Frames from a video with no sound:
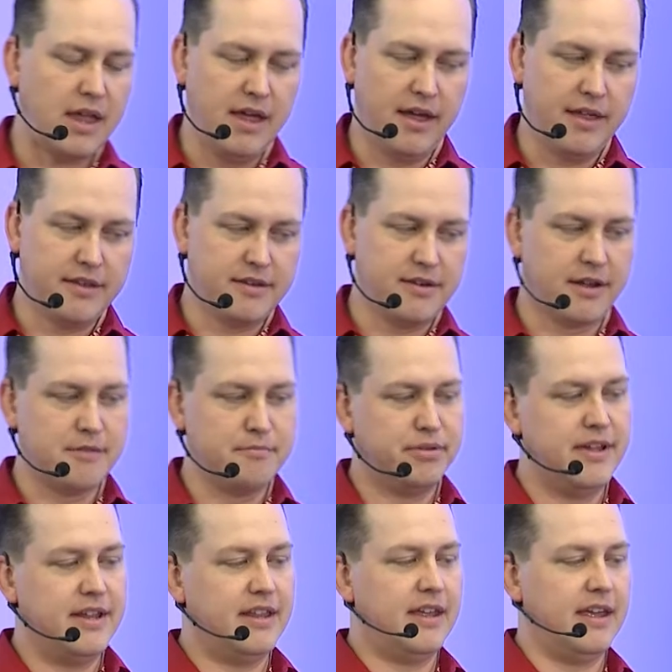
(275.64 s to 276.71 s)
Uh, to
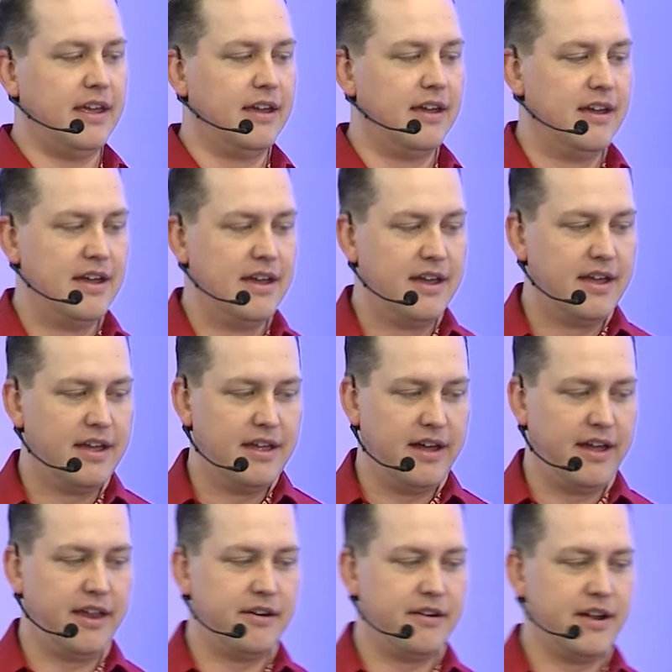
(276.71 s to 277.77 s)
complete the uh,
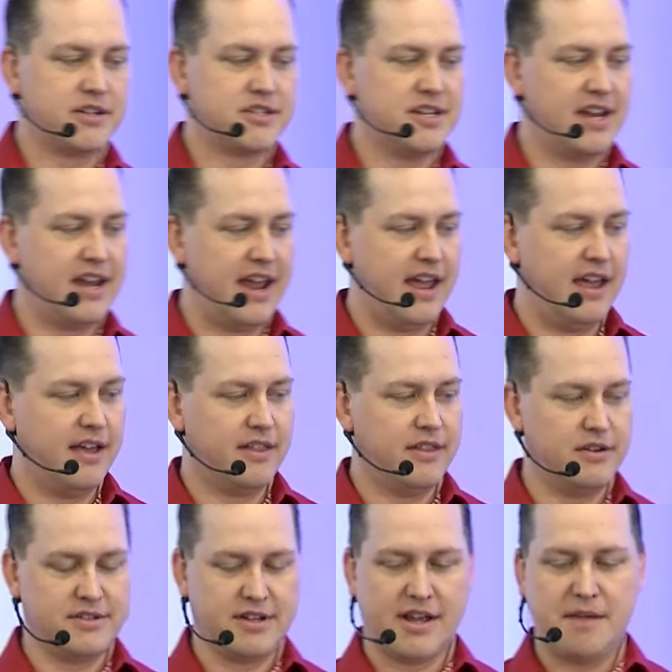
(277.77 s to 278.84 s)
introduction today,
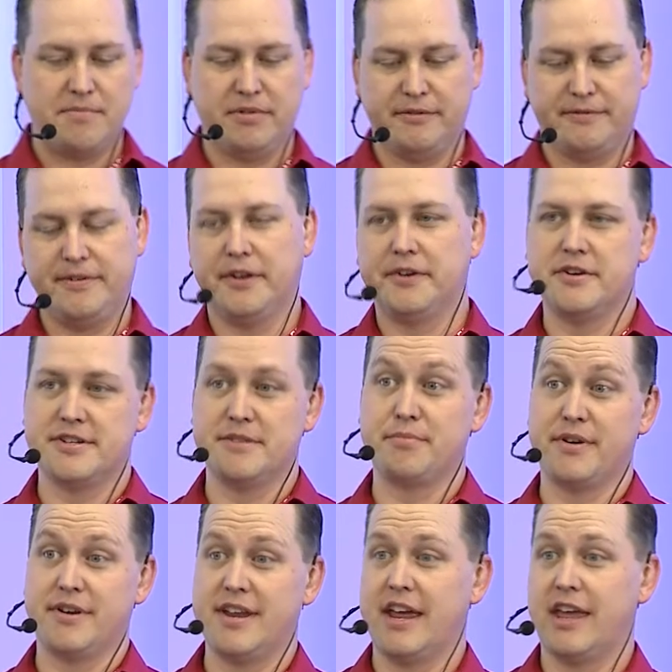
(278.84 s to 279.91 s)
there's a couple of filters in
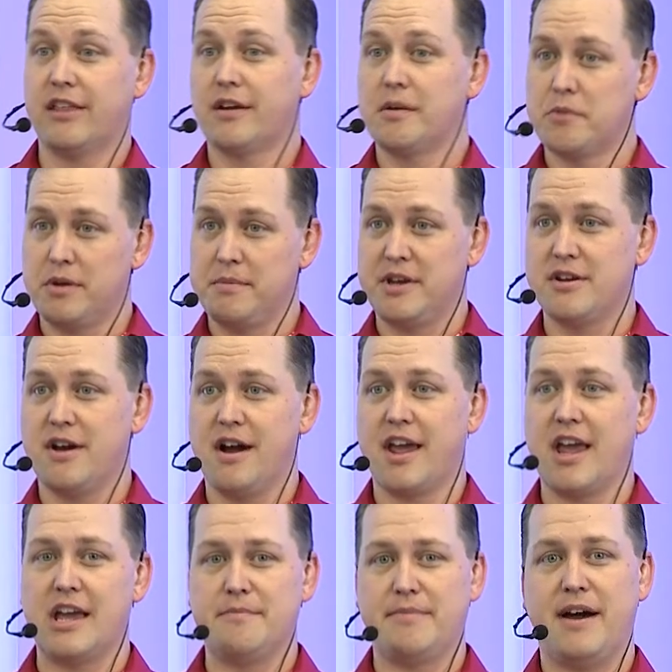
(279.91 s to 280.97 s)
particular I'm going to be
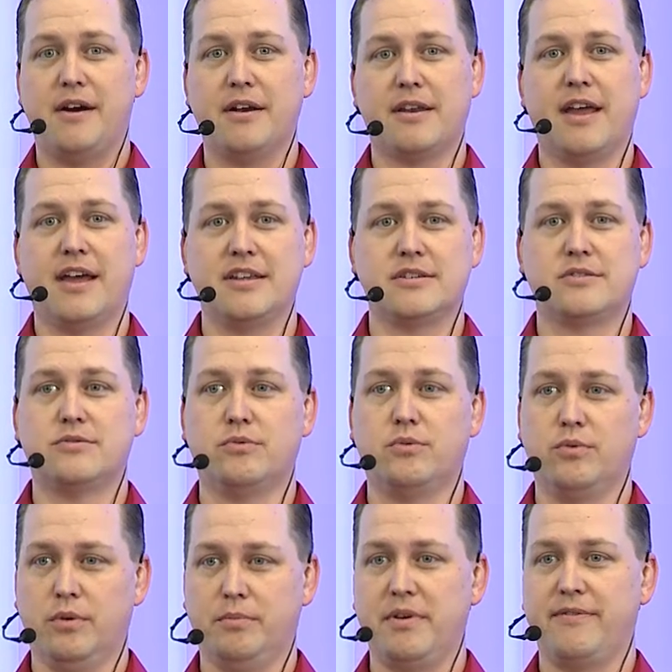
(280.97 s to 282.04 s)
talking about, as
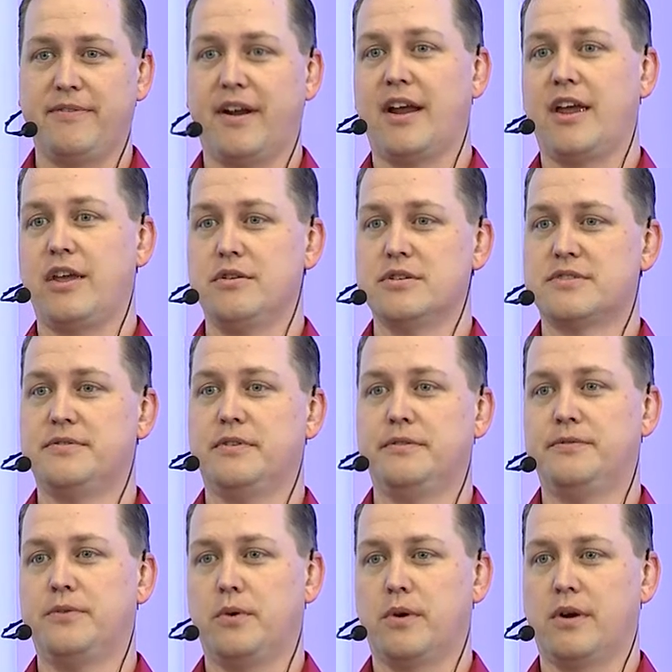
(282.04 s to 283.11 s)
will be very useful
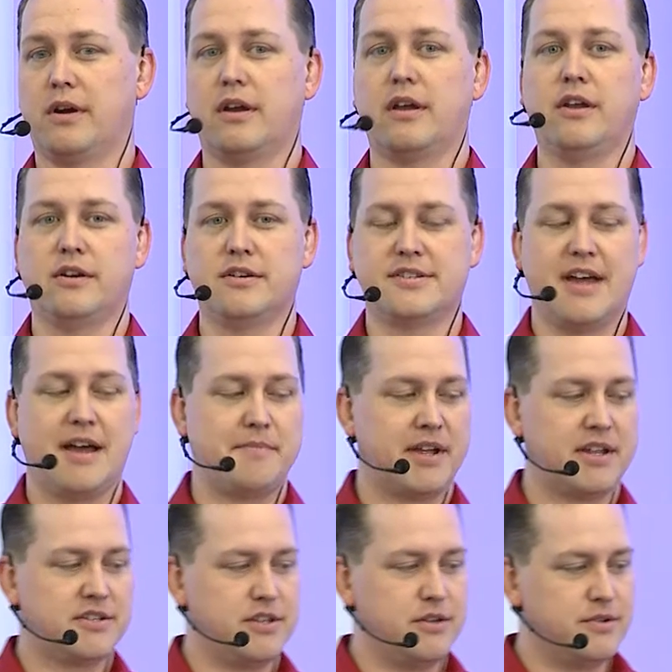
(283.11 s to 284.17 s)
for your Zabbix
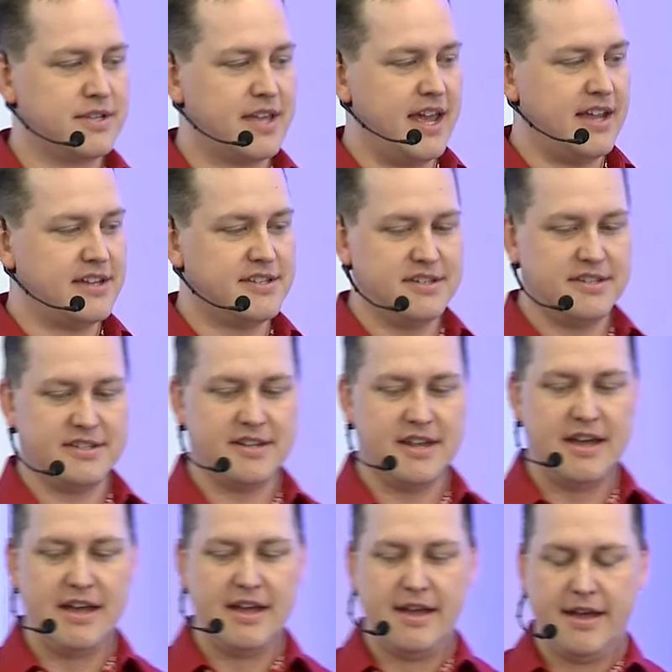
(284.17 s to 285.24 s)
use cases.
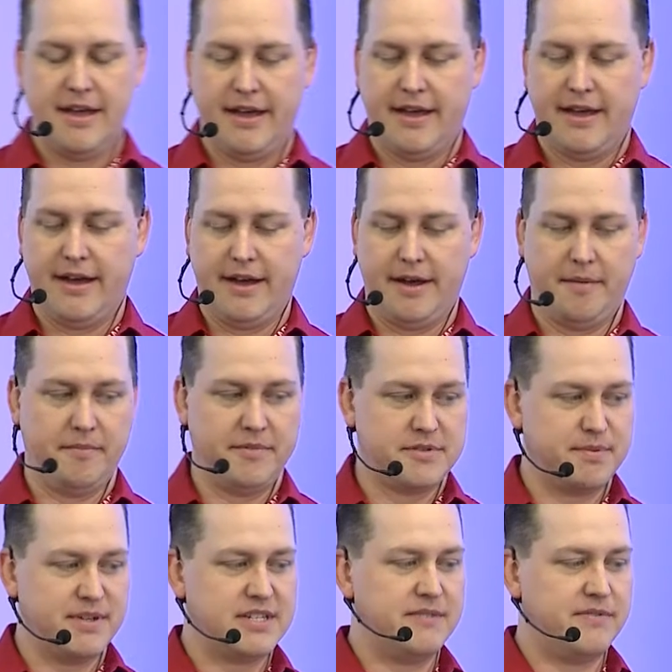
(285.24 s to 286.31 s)
Um,
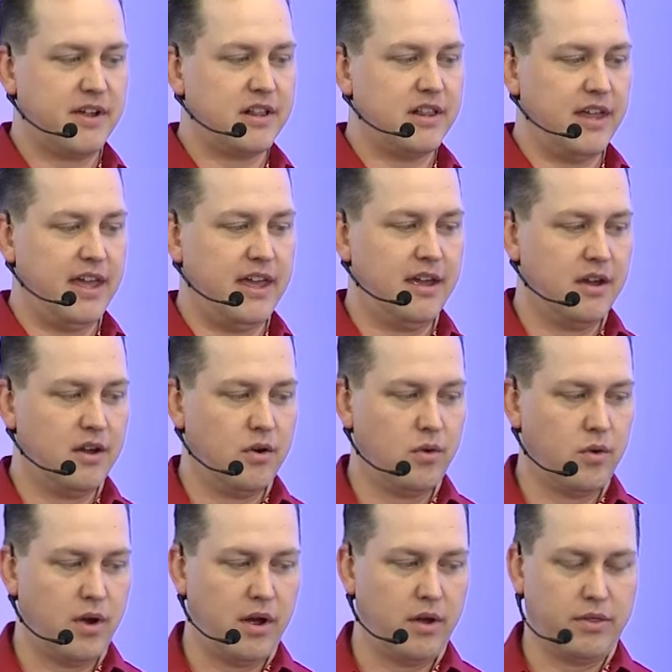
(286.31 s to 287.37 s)
specifically,
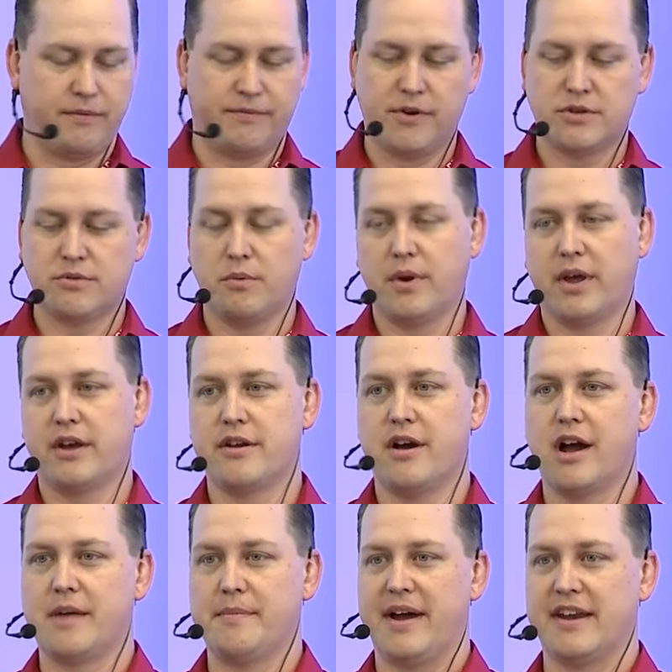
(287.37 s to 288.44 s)
uh, the first one we're going to
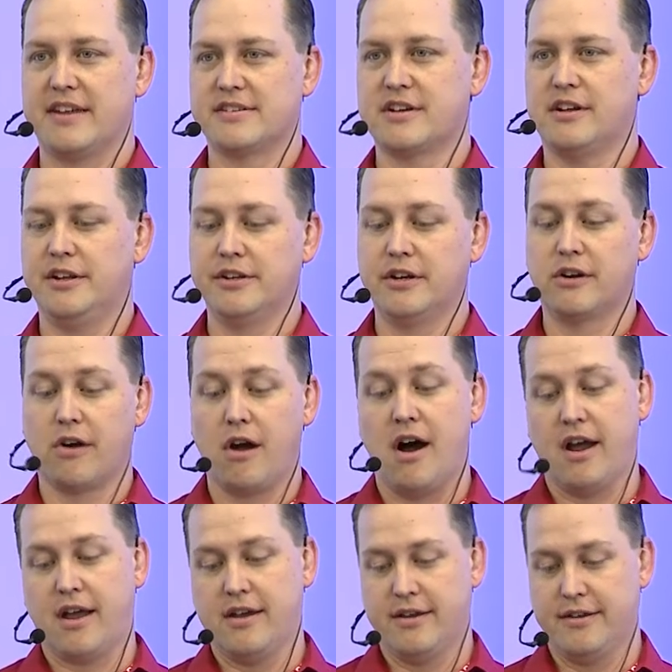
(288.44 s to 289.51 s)
talk about is called Grok.